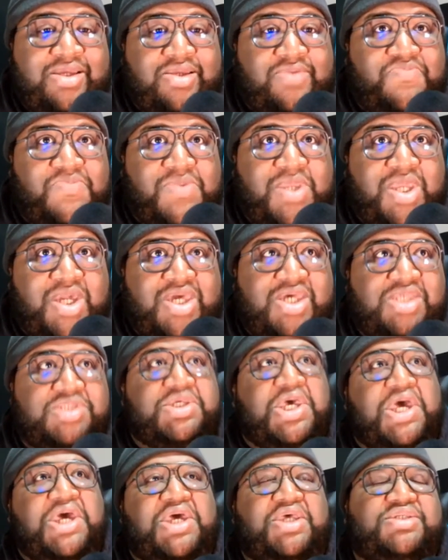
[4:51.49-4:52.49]
Because
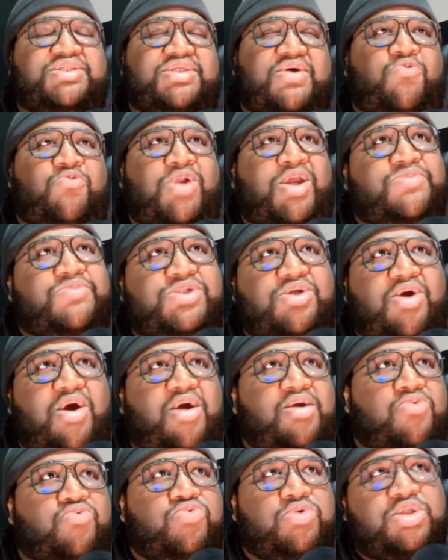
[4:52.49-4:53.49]
what I'm starting to
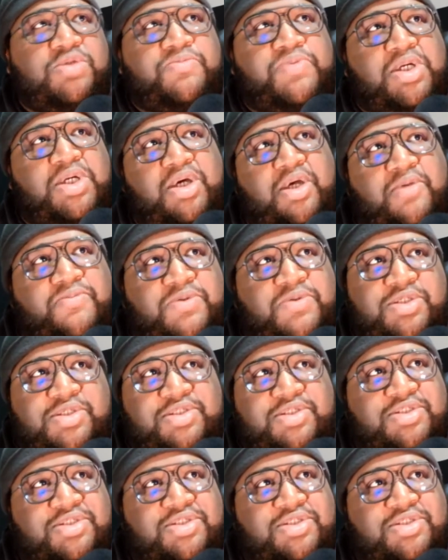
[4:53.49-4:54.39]
really pick up is